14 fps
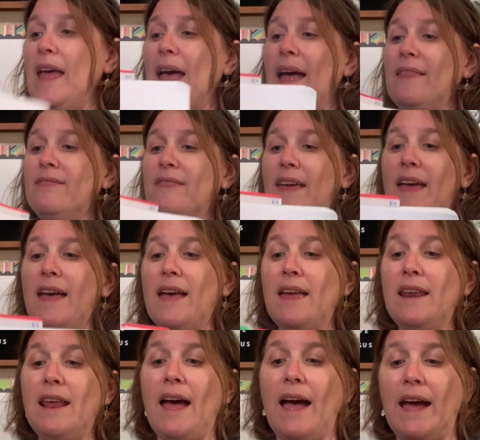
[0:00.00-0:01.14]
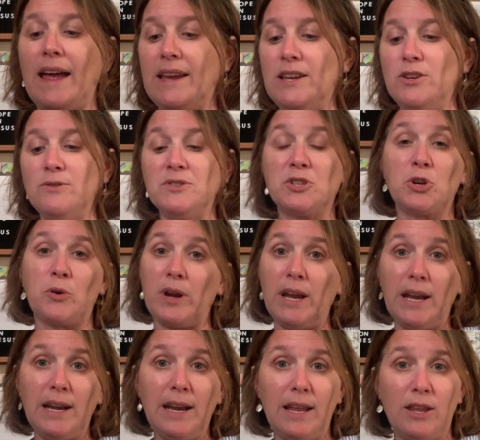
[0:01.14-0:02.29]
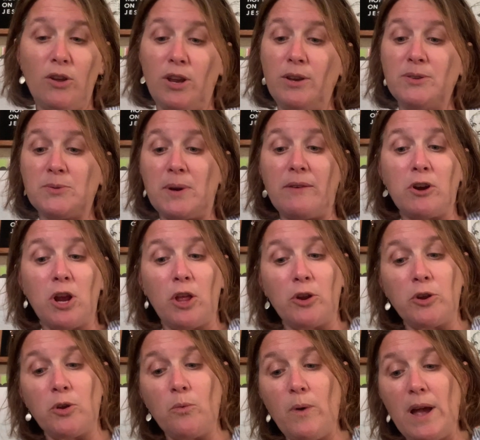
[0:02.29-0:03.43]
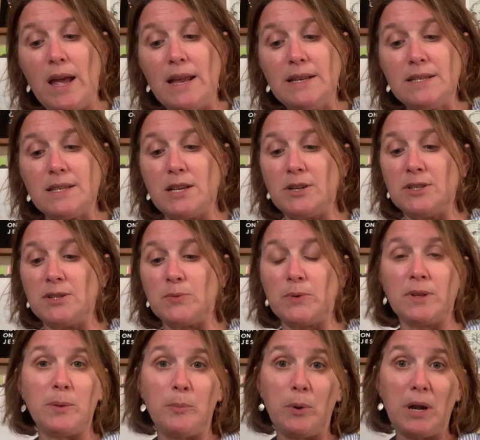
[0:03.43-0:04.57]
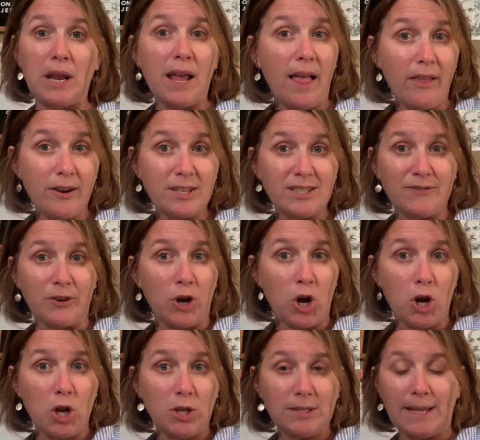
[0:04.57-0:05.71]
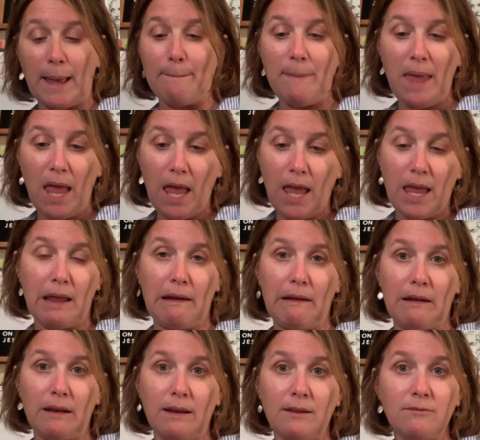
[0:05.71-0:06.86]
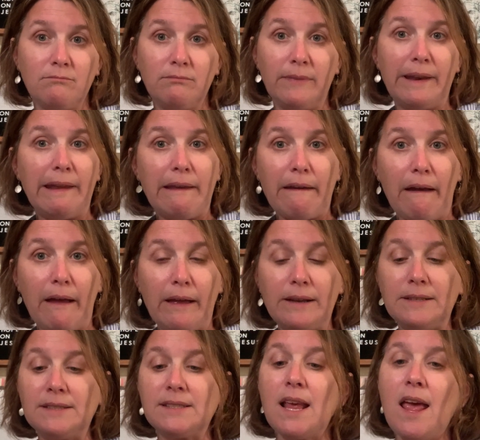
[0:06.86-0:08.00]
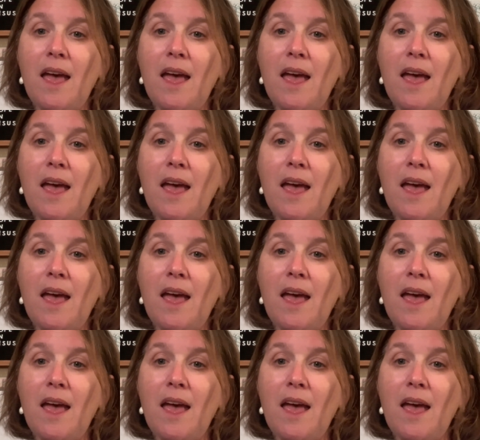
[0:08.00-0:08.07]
And then I use green. You can use whatever color you want. There's really pretty colors for girls, hot pink and neons.